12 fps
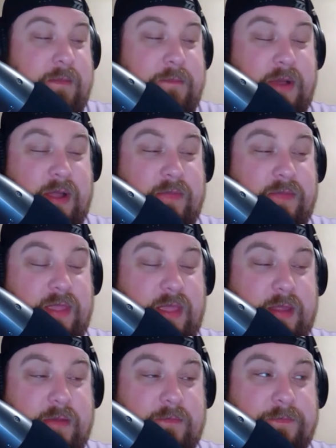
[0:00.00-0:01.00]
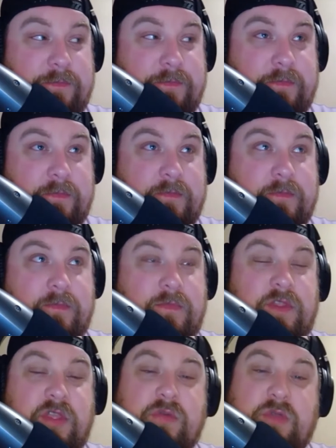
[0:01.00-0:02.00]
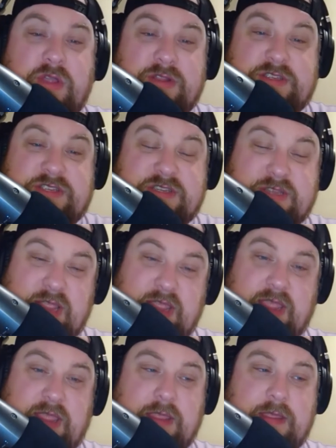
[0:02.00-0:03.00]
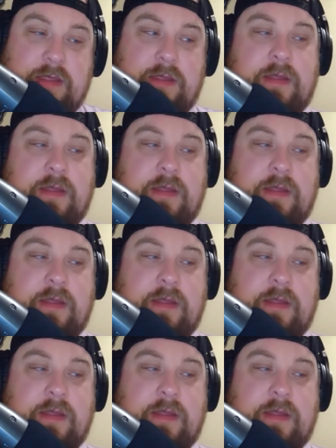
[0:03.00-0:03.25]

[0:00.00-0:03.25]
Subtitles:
But then you could see